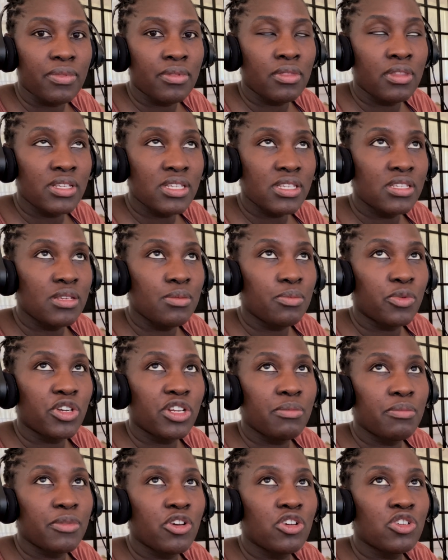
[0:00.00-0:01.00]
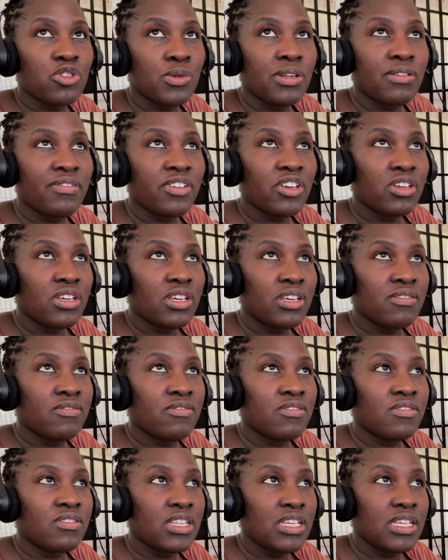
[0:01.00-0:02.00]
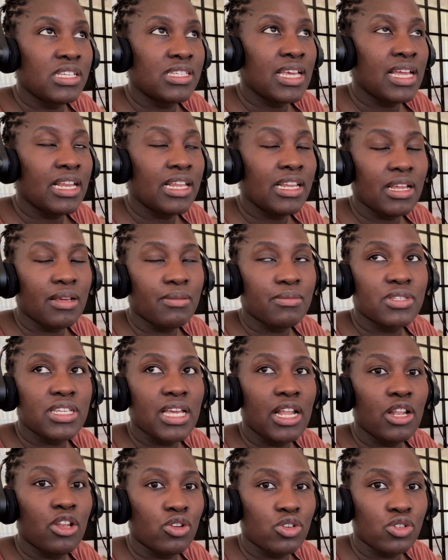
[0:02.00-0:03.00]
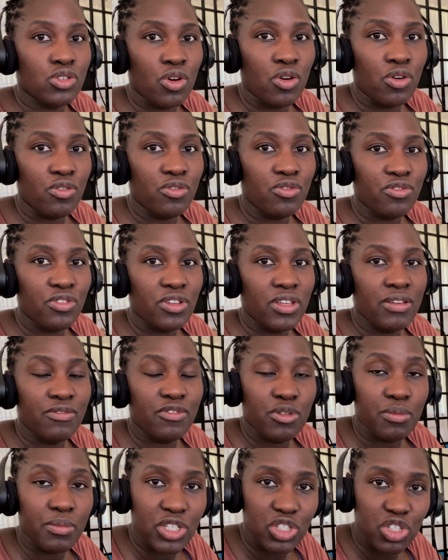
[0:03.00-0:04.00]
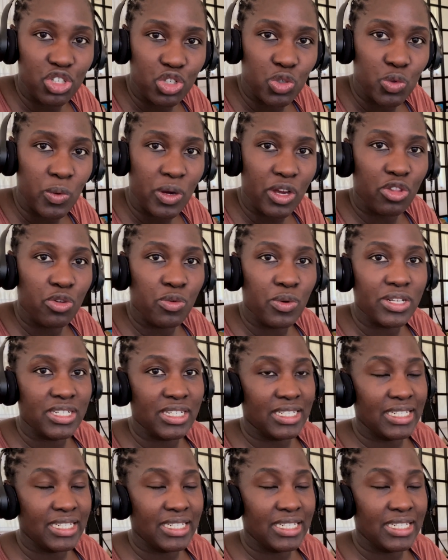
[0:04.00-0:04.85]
This is important because whenever you give these LLMs a lot of information to work through at a